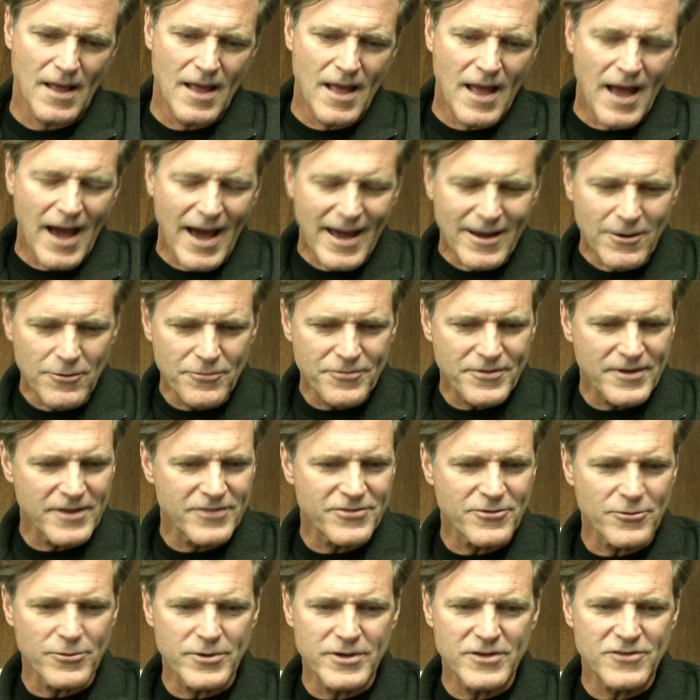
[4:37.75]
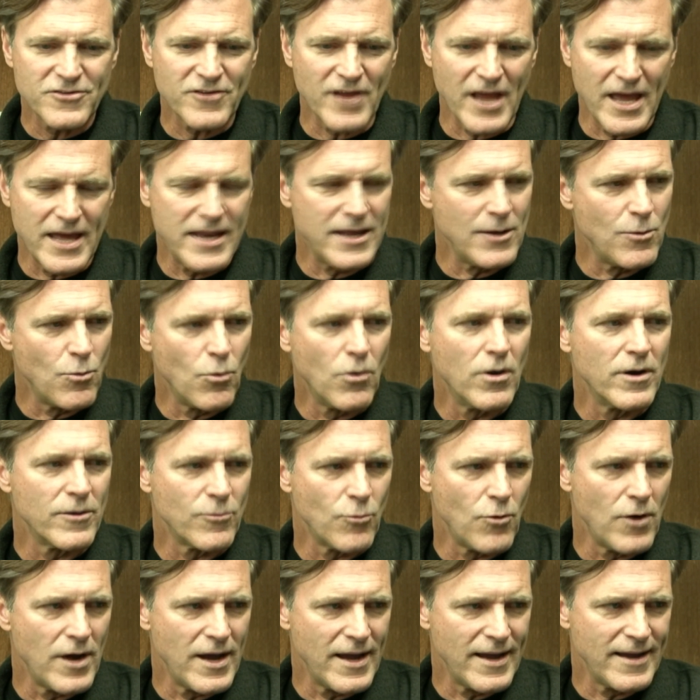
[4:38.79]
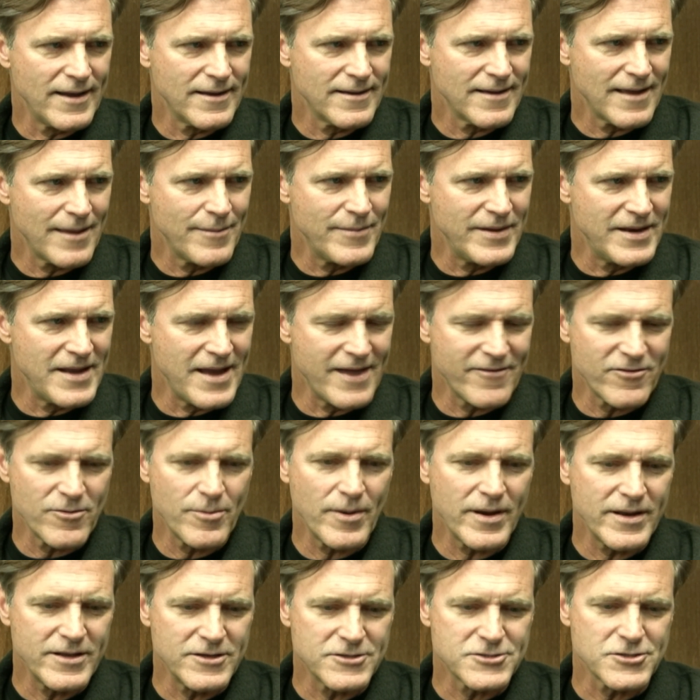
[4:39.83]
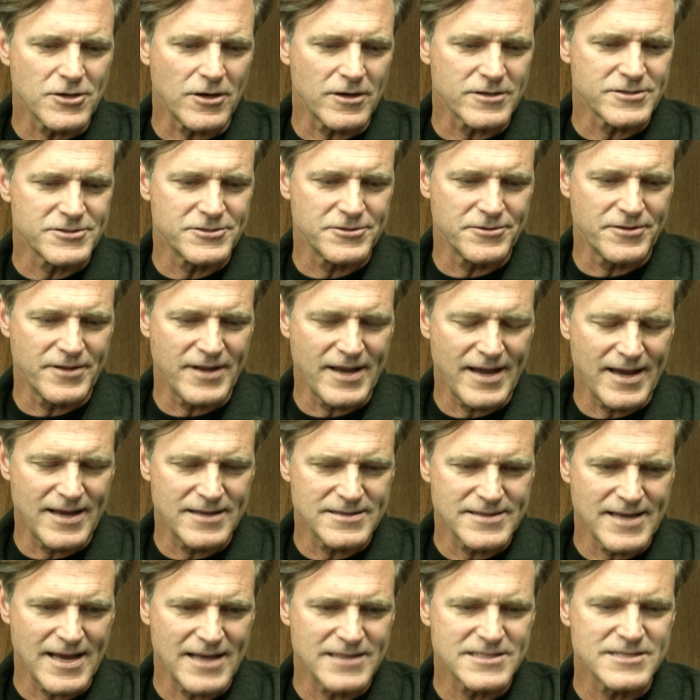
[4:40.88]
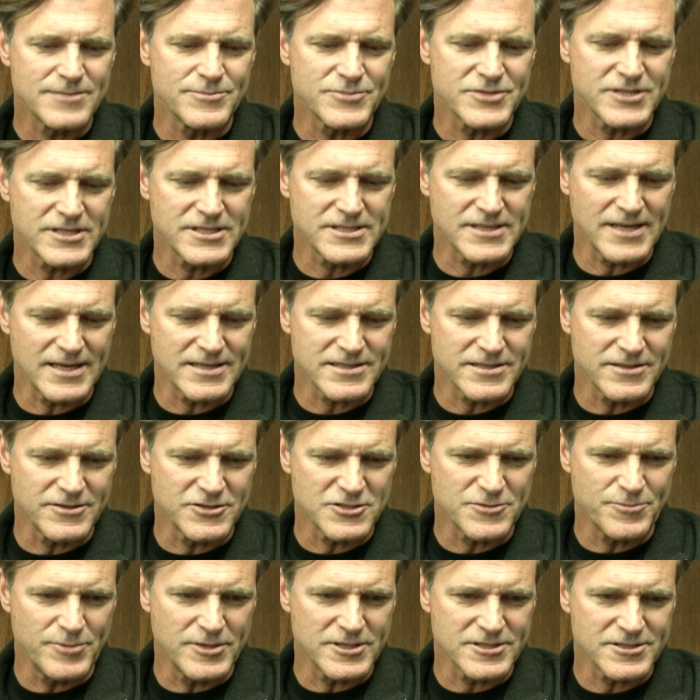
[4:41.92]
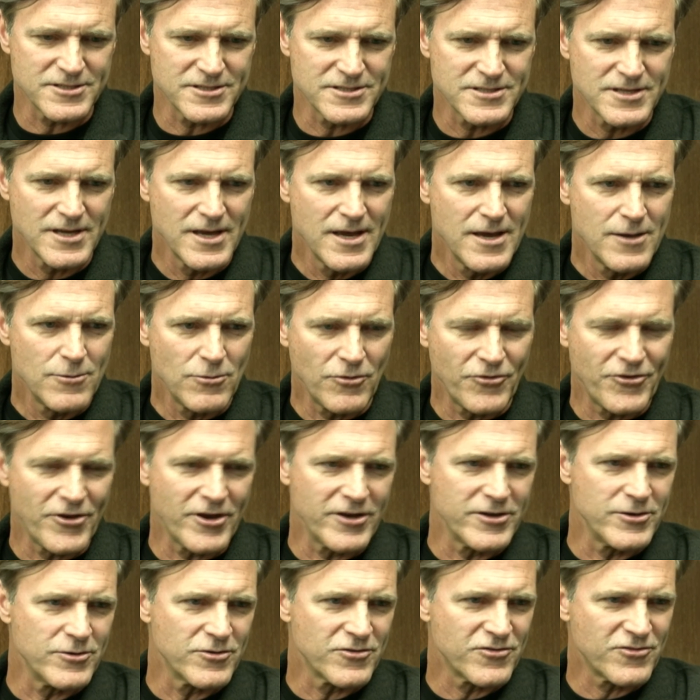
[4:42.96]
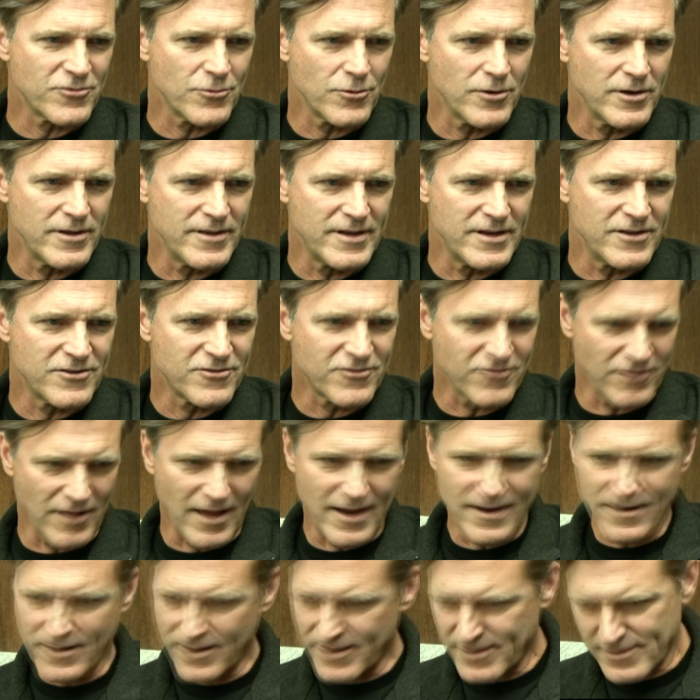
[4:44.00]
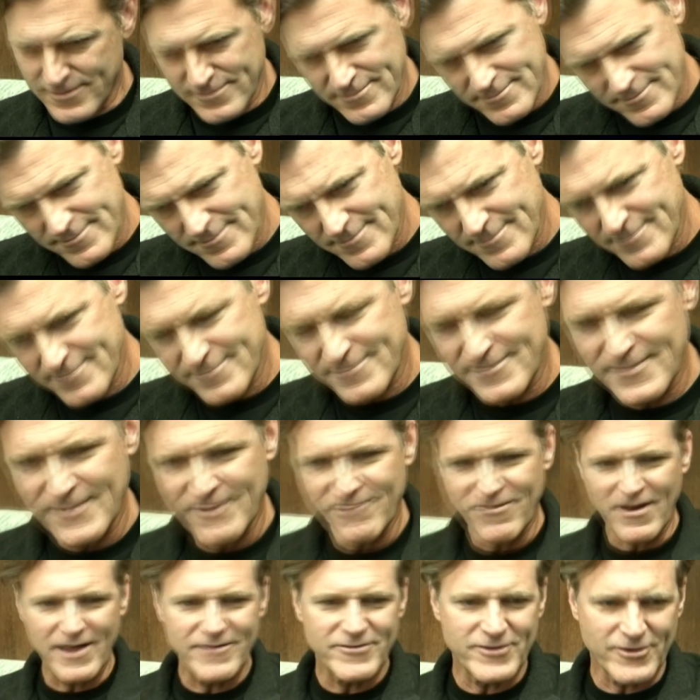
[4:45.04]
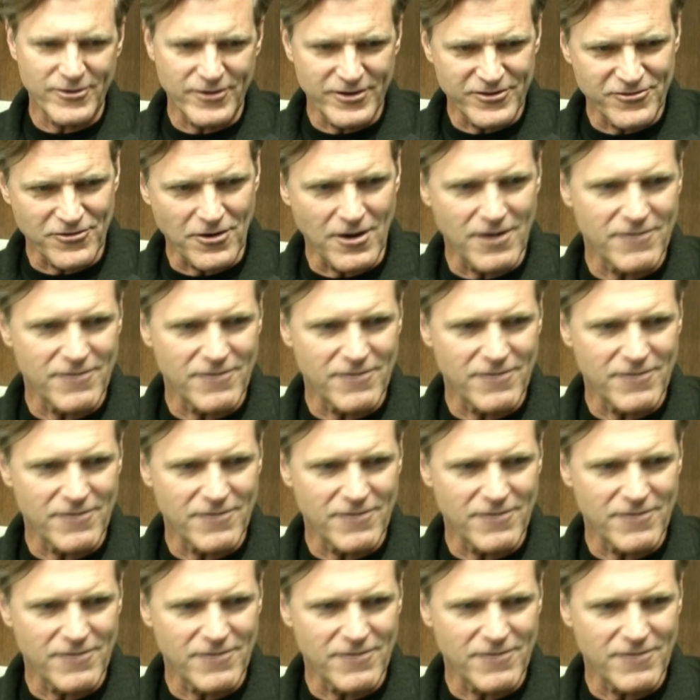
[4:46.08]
I don't think there is any one way. I mean, everybody you talk to that has had some success in this business will tell you a story that is slightly 5 degrees off